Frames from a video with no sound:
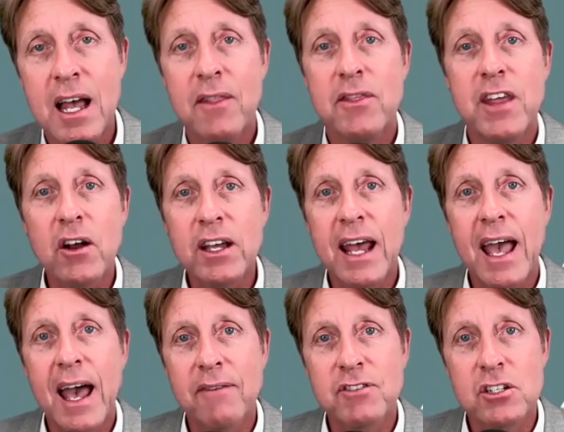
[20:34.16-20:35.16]
they're going to
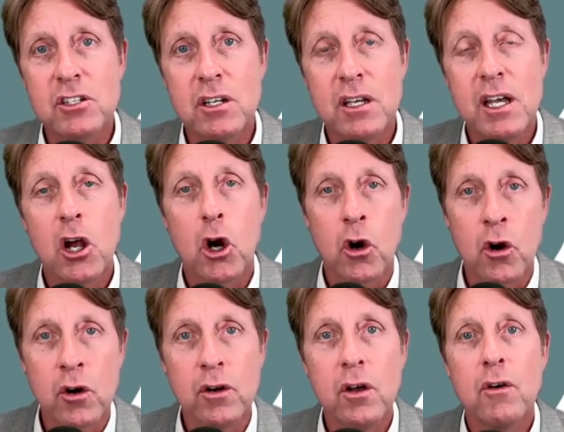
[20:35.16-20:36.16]
have to
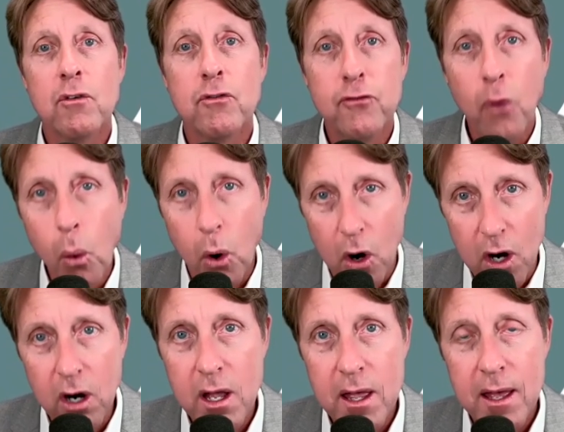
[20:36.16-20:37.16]
earn
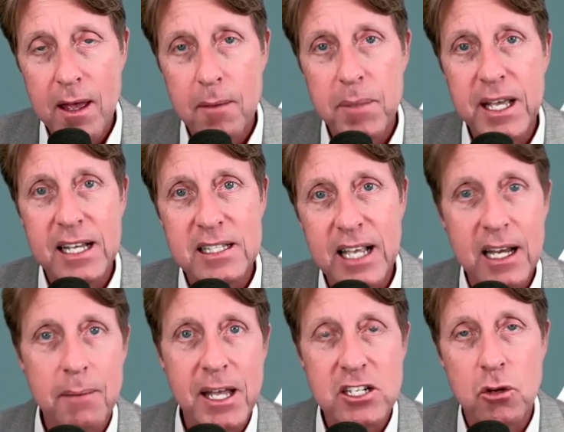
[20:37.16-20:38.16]
four, because they got to
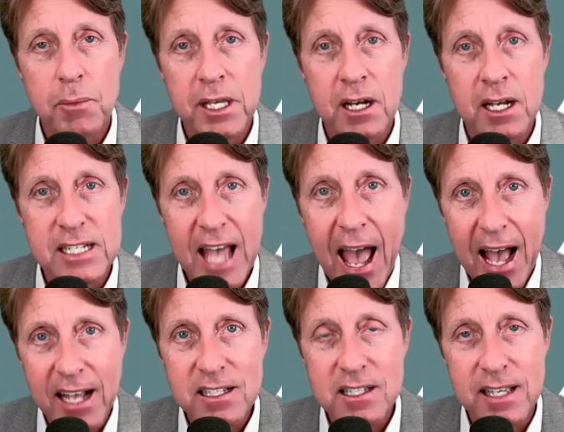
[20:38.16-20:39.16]
pay 2 million on
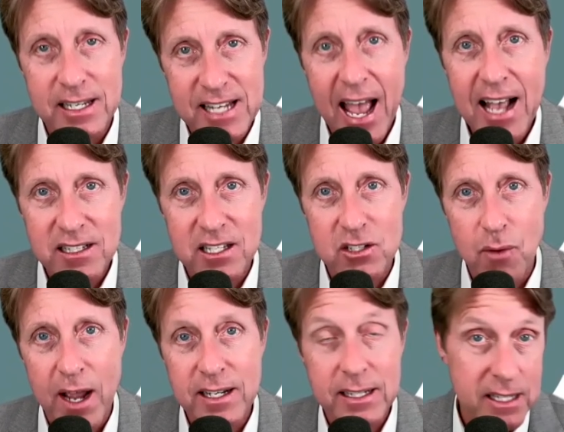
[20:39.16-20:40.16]
taxes,
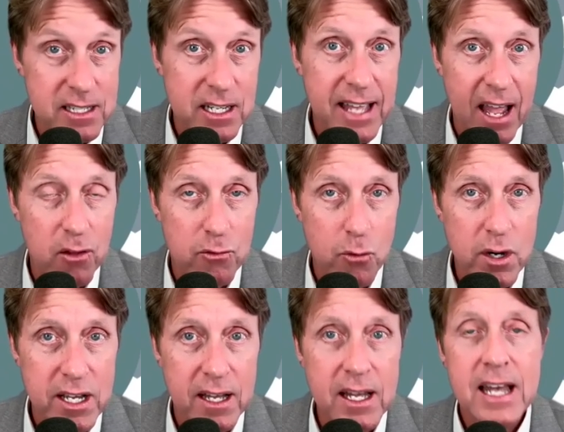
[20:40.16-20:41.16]
right? At least in
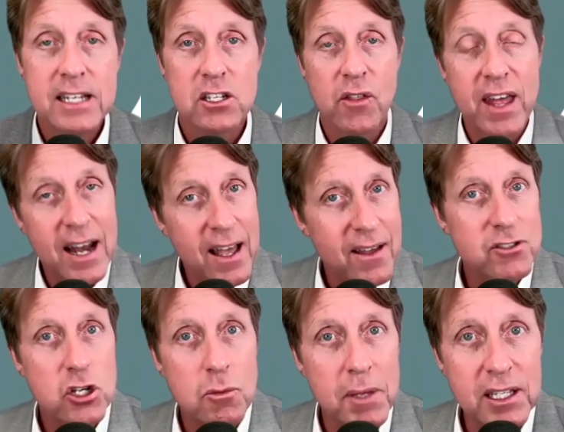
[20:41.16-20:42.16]
California. So then I have
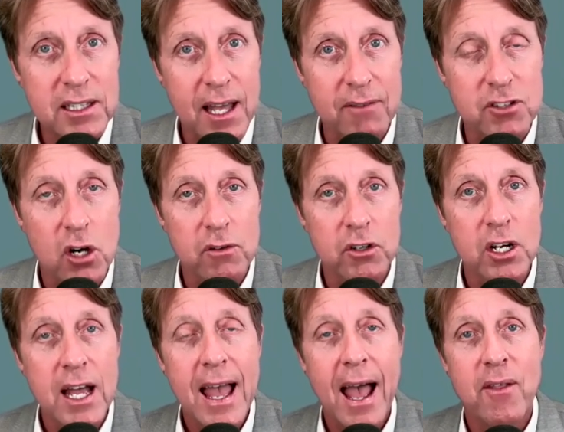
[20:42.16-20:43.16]
2 million left over.
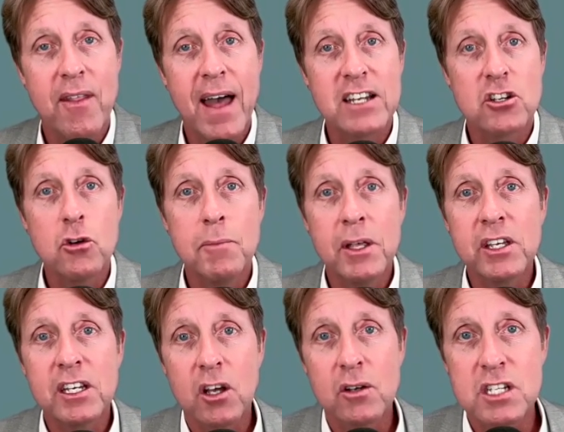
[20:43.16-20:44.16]
And then that 2 million
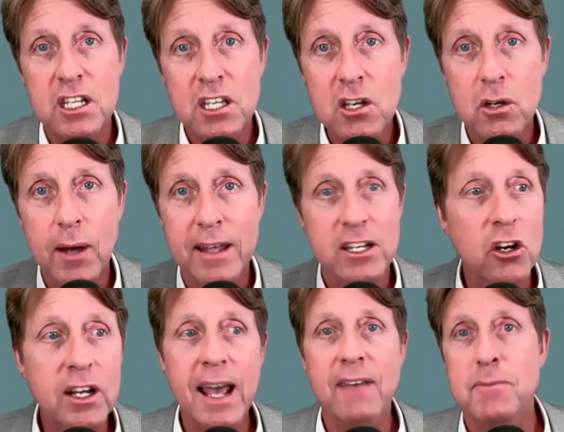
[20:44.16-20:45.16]
goes to you, and you're
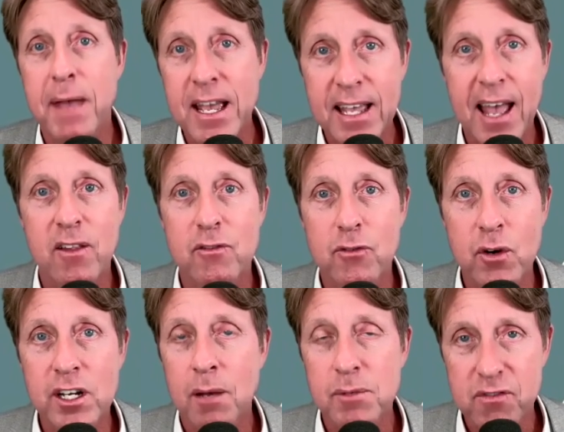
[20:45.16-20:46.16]
going to have to pay in
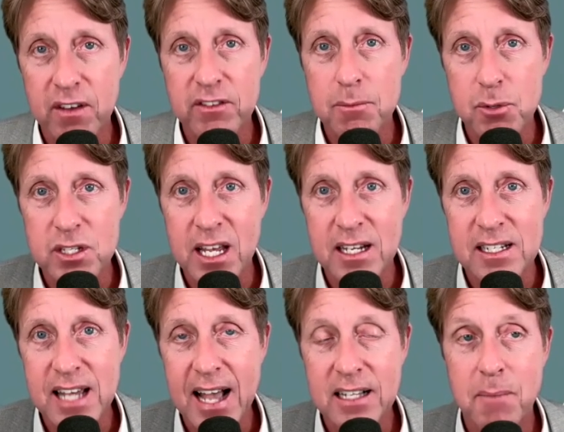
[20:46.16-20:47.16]
California almost 50% in
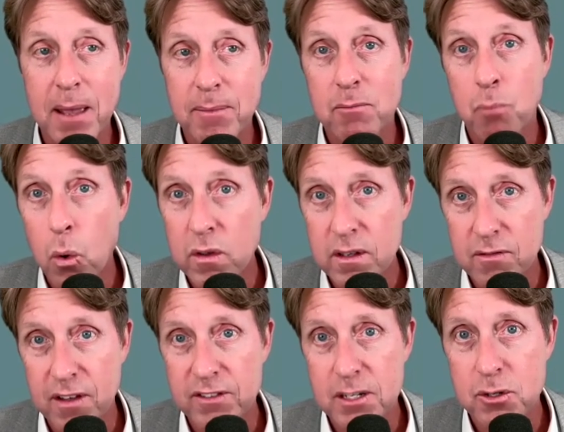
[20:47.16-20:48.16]
tax, maybe more than
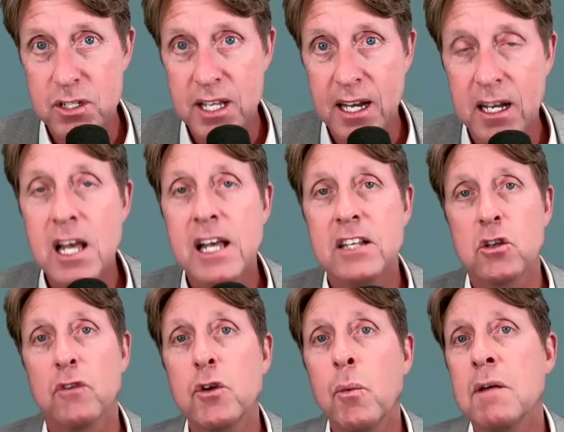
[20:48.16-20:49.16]
50%. So
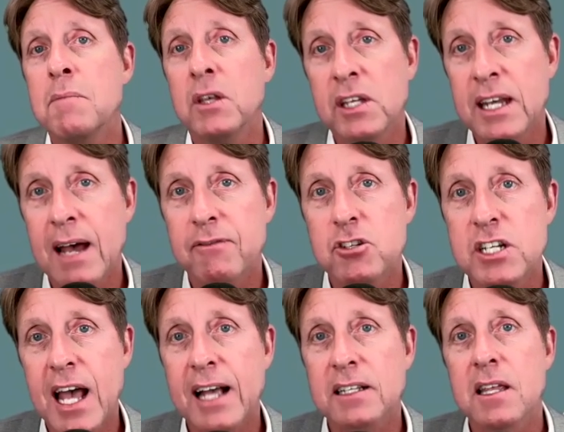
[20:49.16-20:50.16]
if you want $1 million after
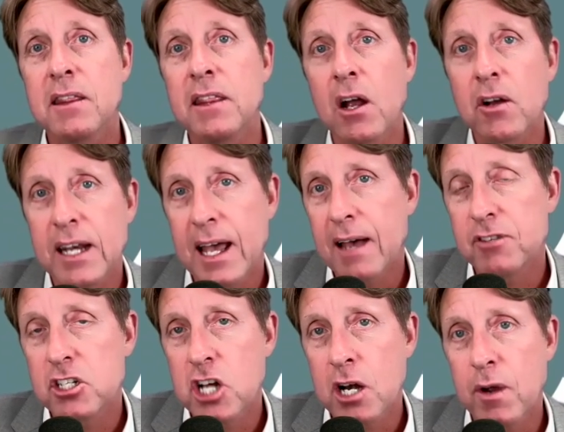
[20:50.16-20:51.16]
tax, they're going to have to
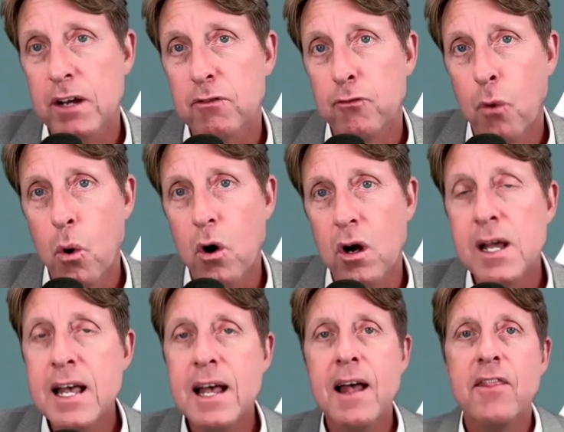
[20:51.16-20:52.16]
generate four.
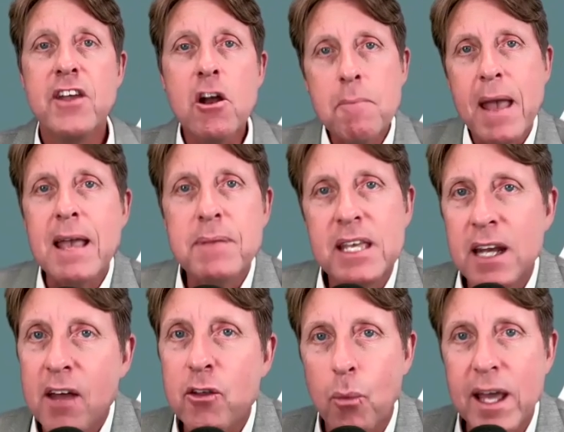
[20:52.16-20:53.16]
There may be
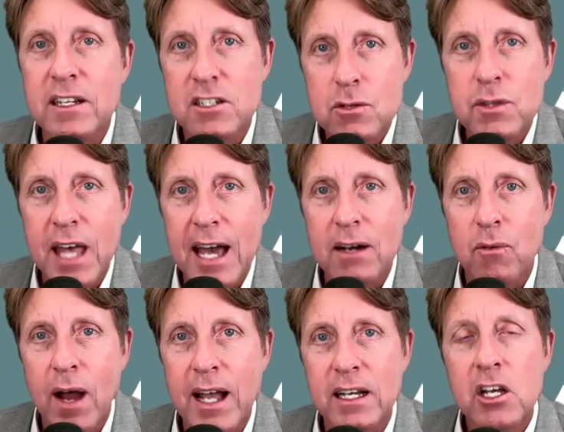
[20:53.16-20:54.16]
another way to do that,
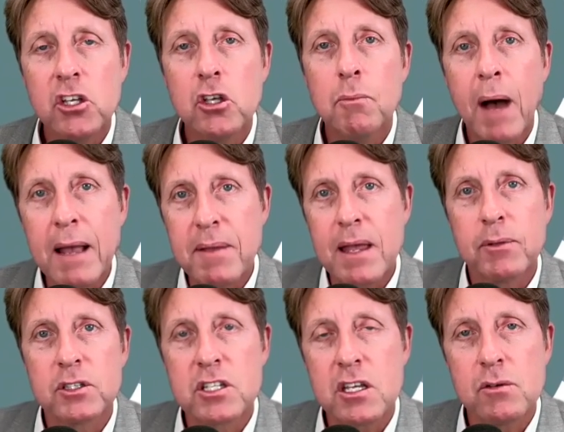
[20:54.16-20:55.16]
right? You might be able
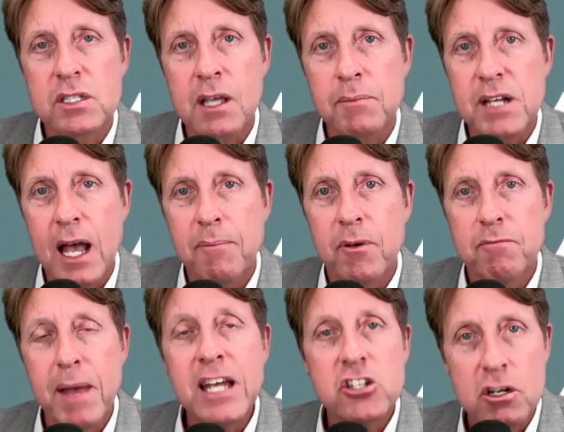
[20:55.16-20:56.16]
to use some type of
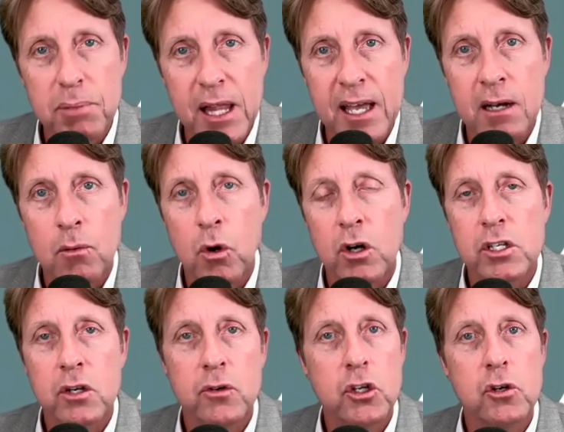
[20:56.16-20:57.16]
pension plan where
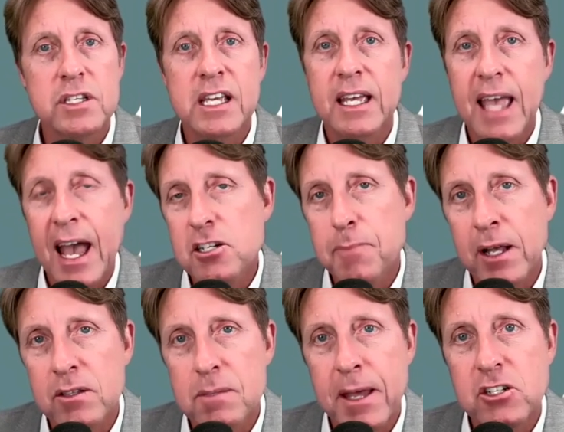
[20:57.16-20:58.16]
you're using a cash
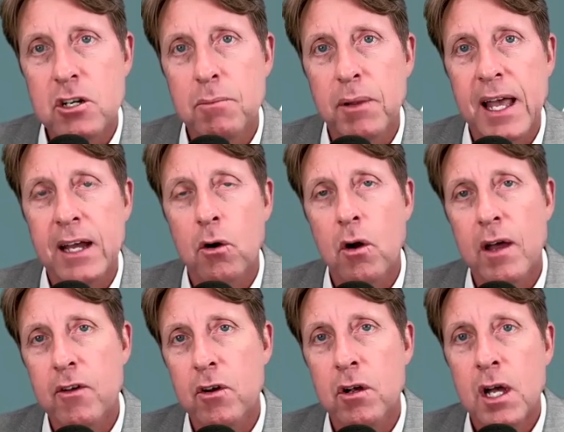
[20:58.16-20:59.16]
balance pension plan, or
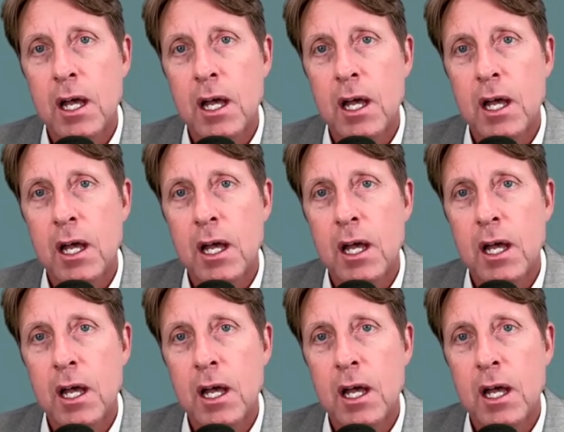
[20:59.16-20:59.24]
other